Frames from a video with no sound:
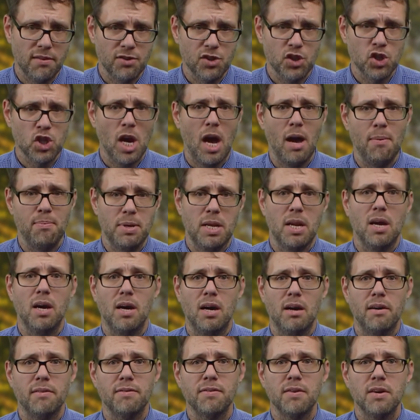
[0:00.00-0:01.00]
of chop it
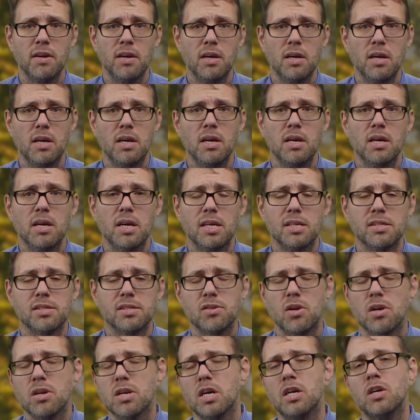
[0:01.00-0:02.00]
off and
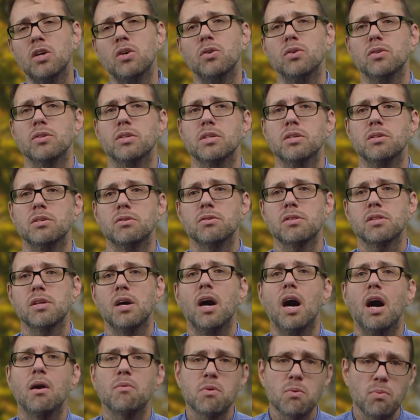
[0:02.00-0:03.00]
start a whole new
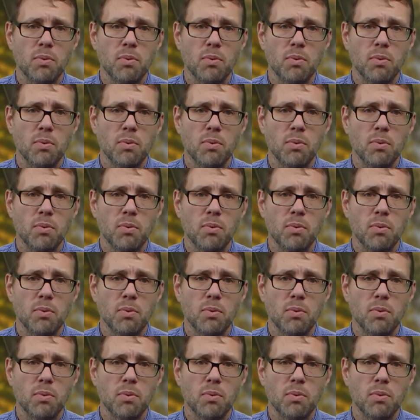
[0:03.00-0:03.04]
thought.